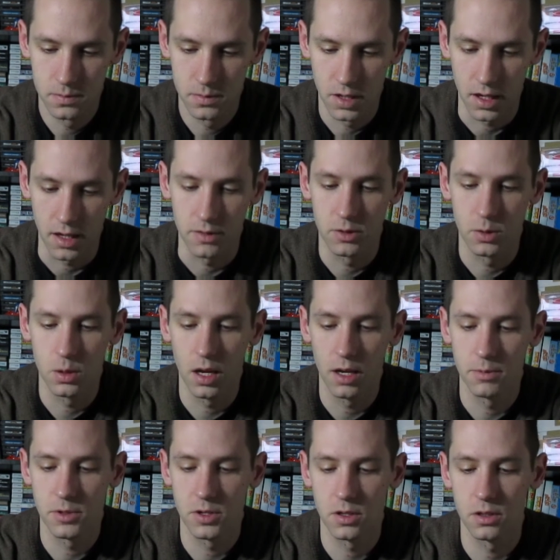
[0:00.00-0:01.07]
I got 2
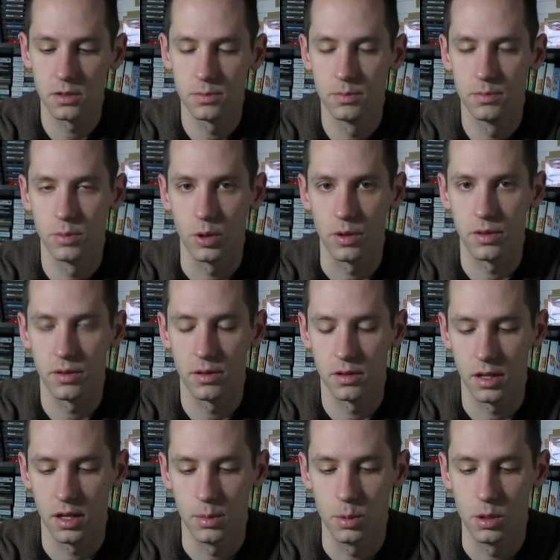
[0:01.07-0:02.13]
games here, both
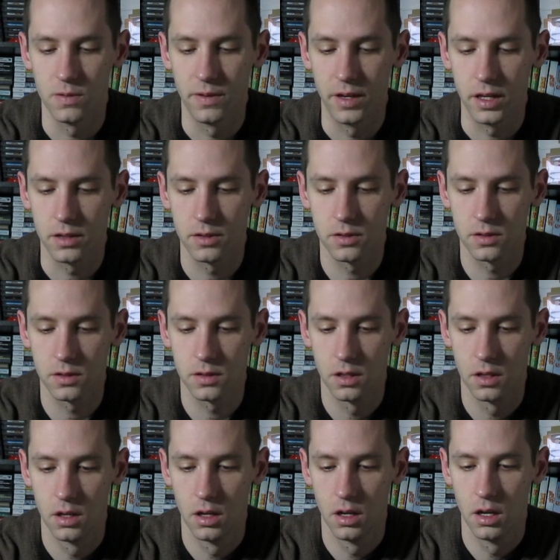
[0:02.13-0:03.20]
Game Boy Advance,
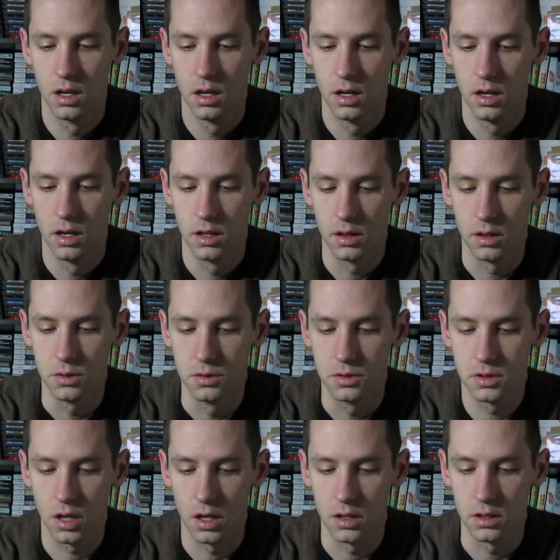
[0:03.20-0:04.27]
loose
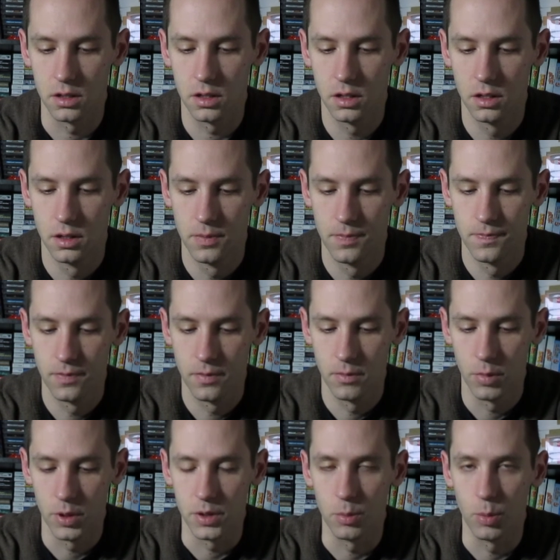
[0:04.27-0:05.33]
cart,
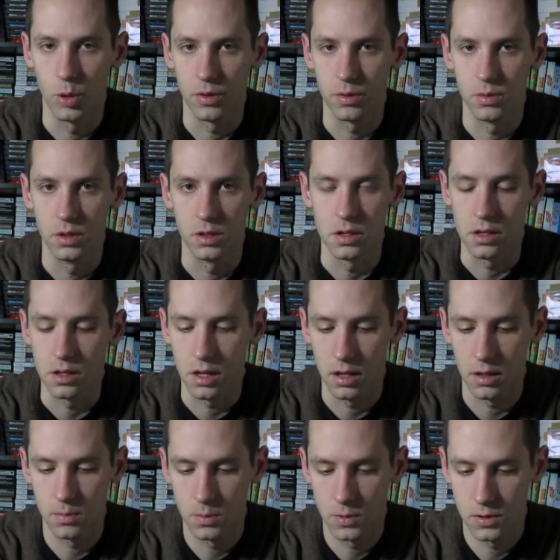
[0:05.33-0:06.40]
but they're both really good
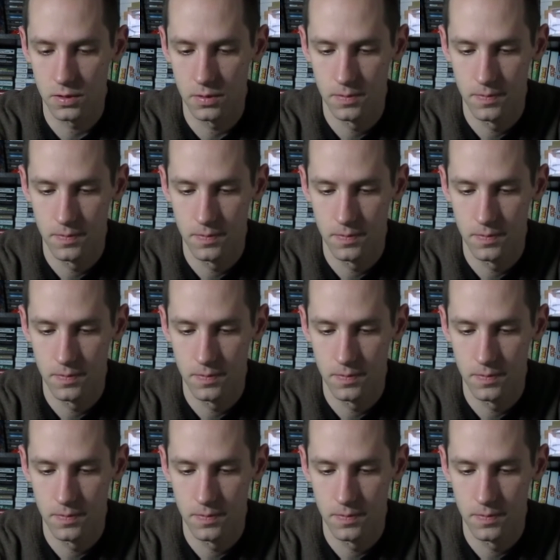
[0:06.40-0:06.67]
games.